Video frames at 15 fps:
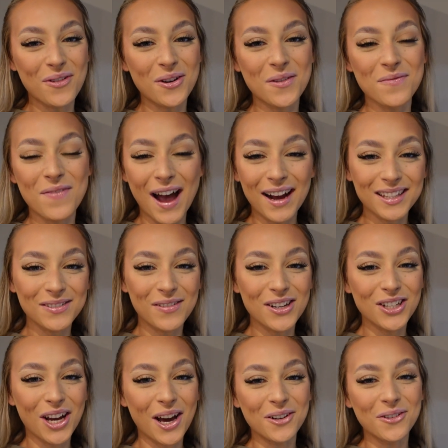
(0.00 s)
Welcome back to my
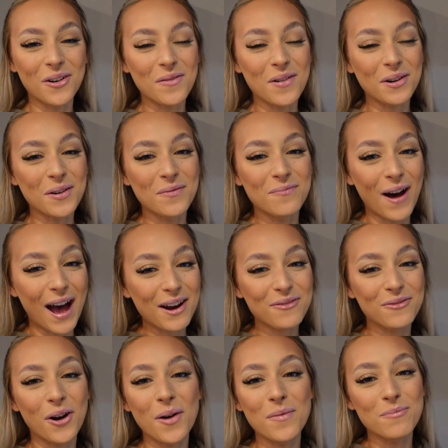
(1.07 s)
channel and welcome
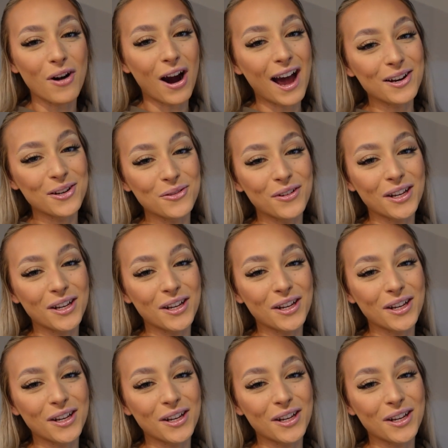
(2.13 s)
back for a brand new